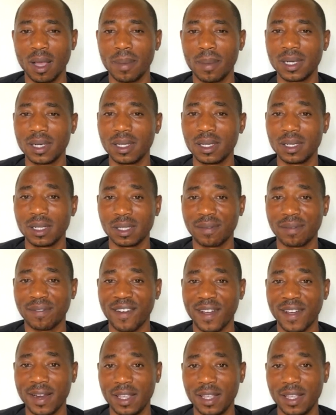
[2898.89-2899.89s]
But it is
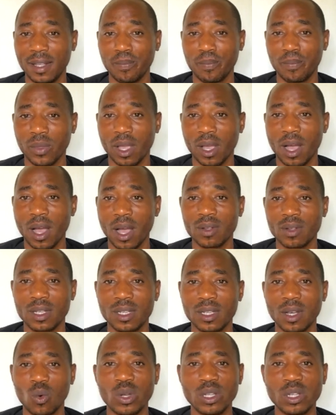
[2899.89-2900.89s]
funny how
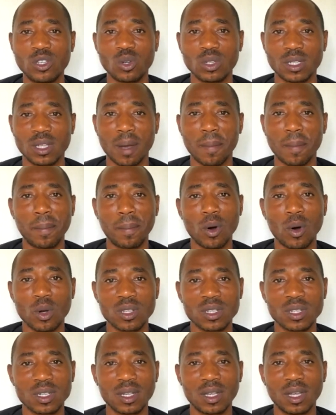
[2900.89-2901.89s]
such a questions are
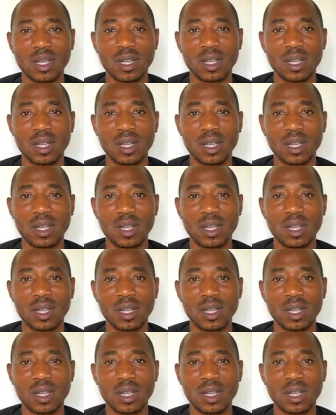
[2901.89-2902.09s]
posed